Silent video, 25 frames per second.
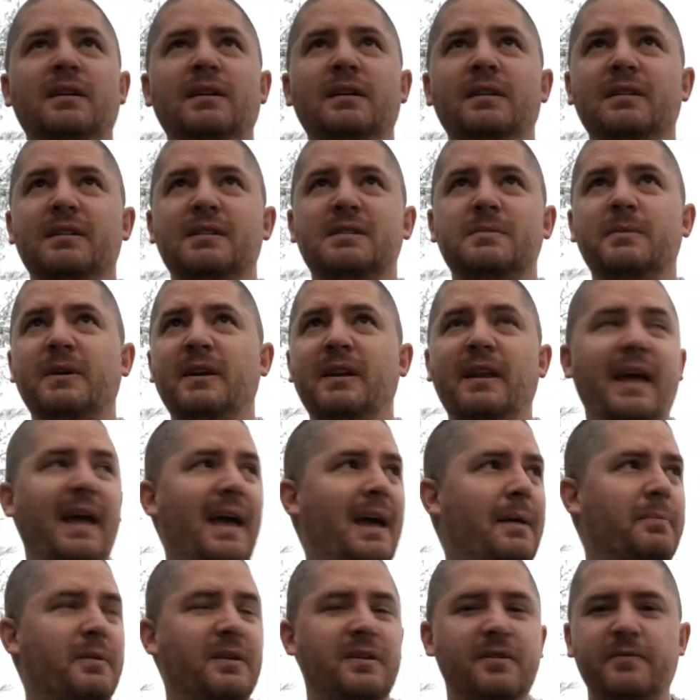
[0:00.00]
that's been
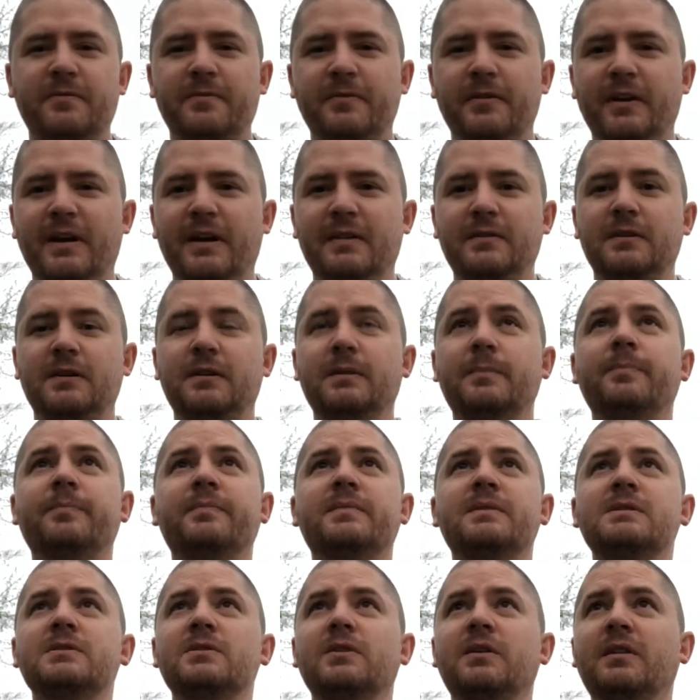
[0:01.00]
happening forever.
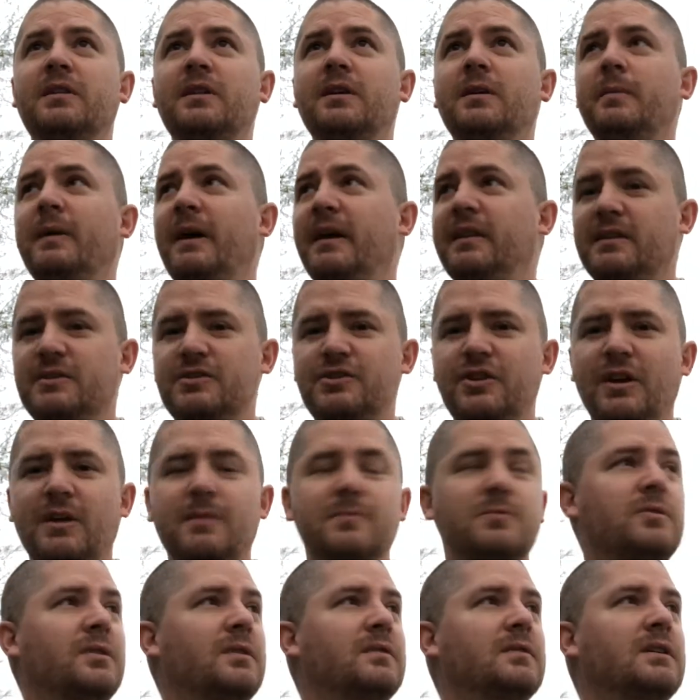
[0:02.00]
So you think about the
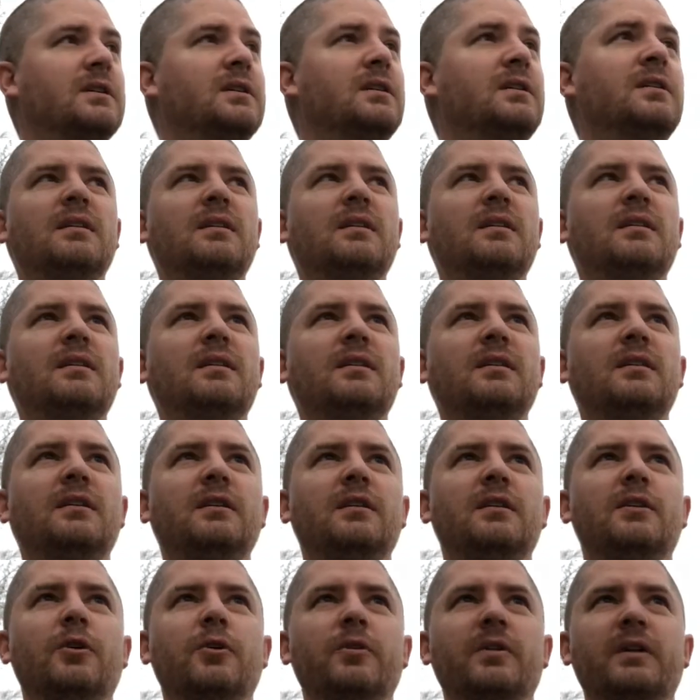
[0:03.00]
James River,
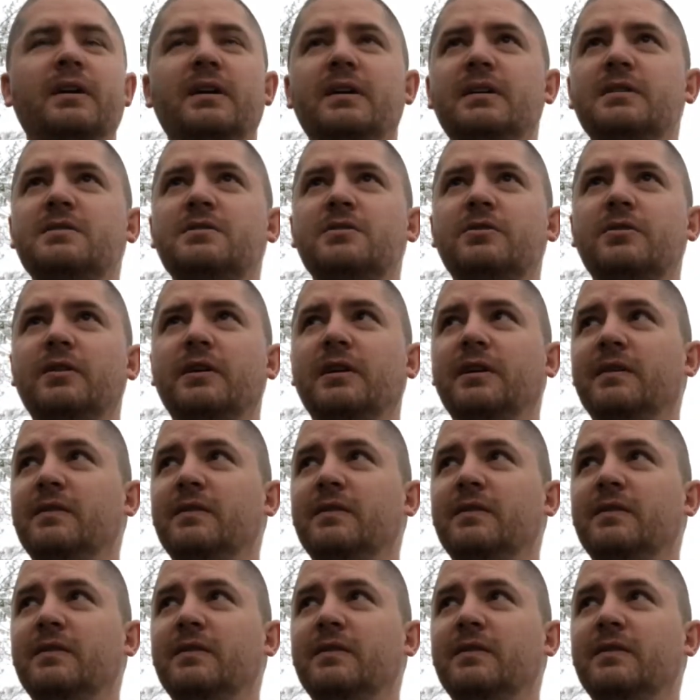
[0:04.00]
the history